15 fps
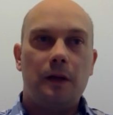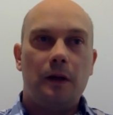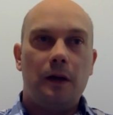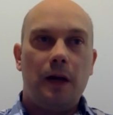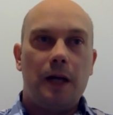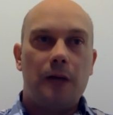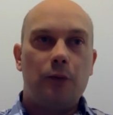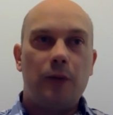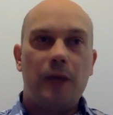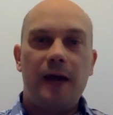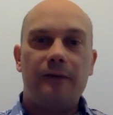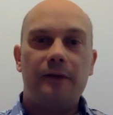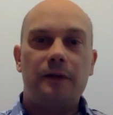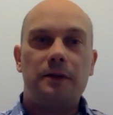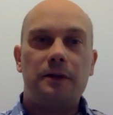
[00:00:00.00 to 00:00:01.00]
And we
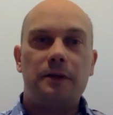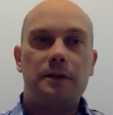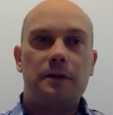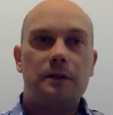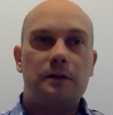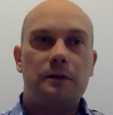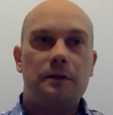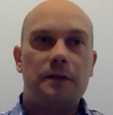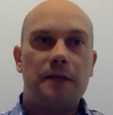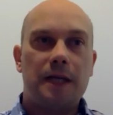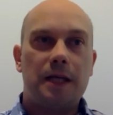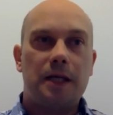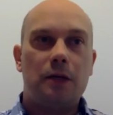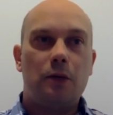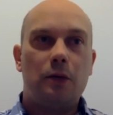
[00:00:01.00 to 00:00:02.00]
haven't
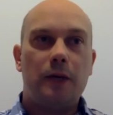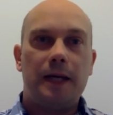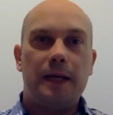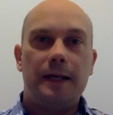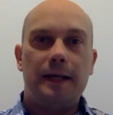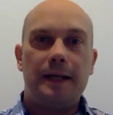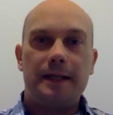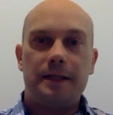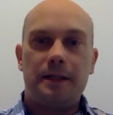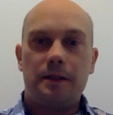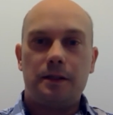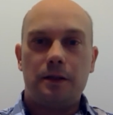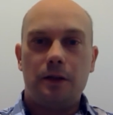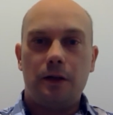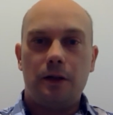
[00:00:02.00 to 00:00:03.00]
taken away any
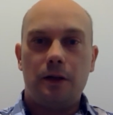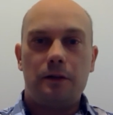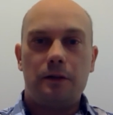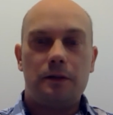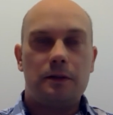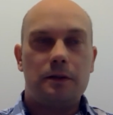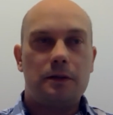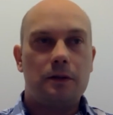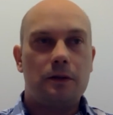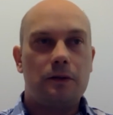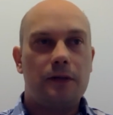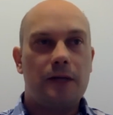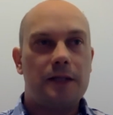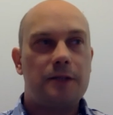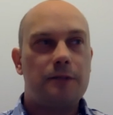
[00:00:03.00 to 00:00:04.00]
lessons learned. So
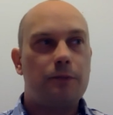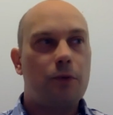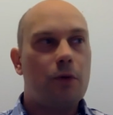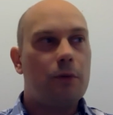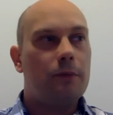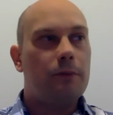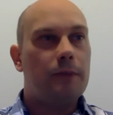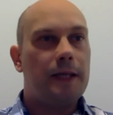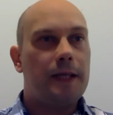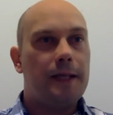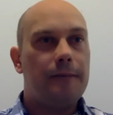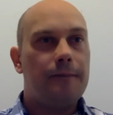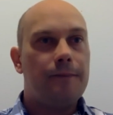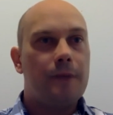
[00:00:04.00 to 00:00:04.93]
that's probably